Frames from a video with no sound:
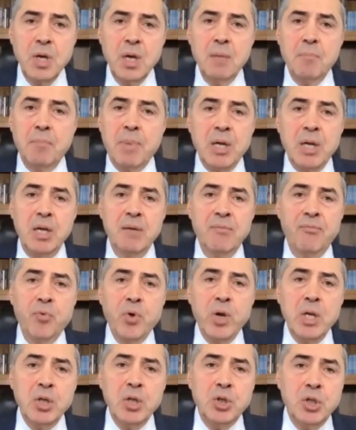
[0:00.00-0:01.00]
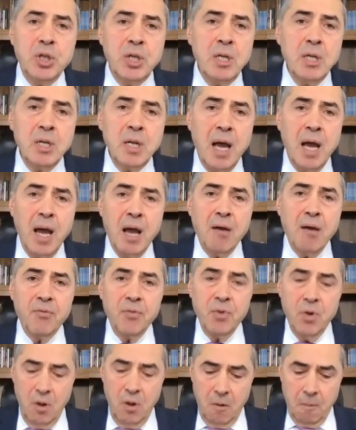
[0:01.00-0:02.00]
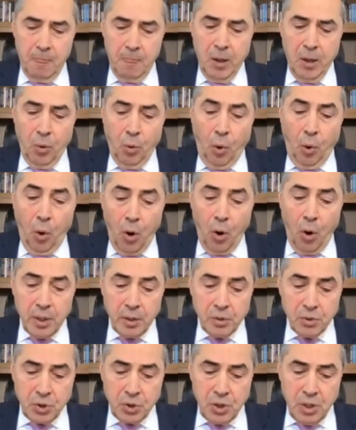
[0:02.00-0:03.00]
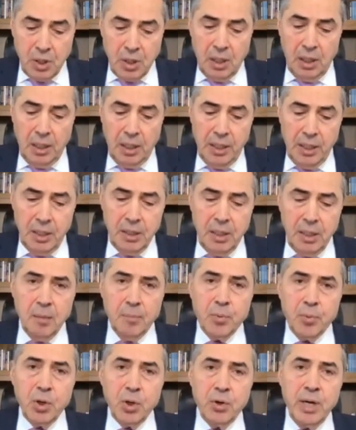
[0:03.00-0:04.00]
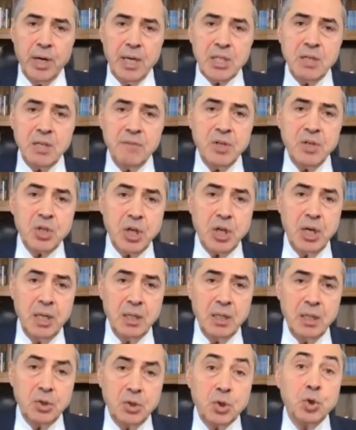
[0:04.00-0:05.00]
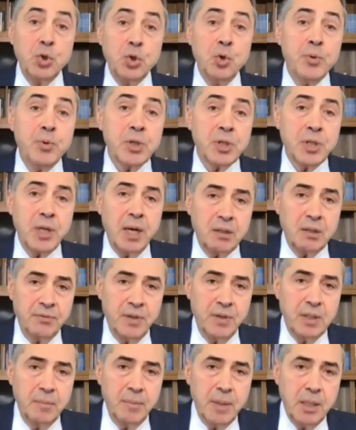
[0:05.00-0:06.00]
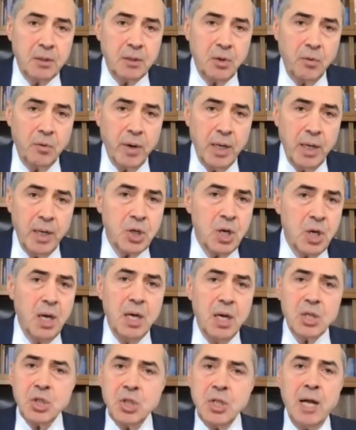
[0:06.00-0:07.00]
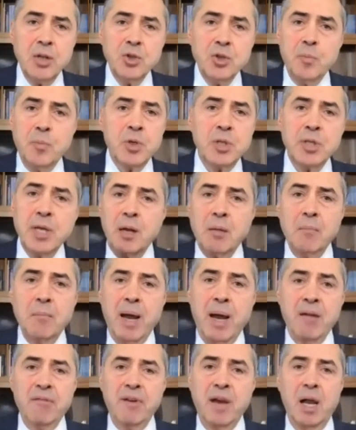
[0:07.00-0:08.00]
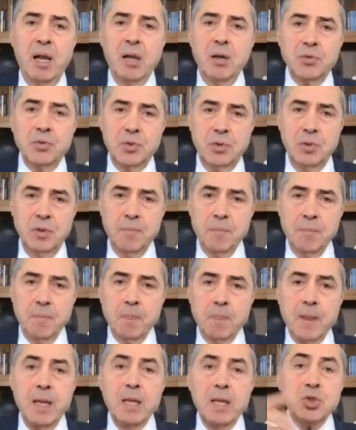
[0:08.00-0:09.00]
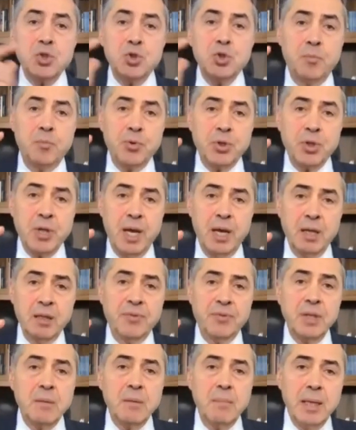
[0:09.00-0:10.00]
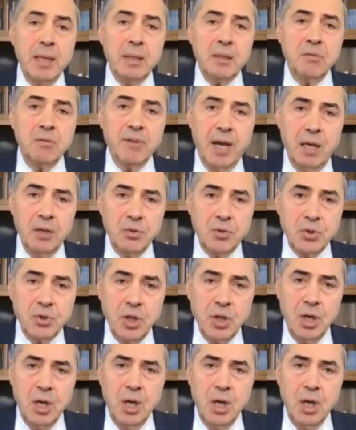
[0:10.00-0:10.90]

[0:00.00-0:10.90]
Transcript: But if we didn't have the courts leading a progressive agenda to protect fundamental rights, it's not to protect my values, it's to protect fundamental values.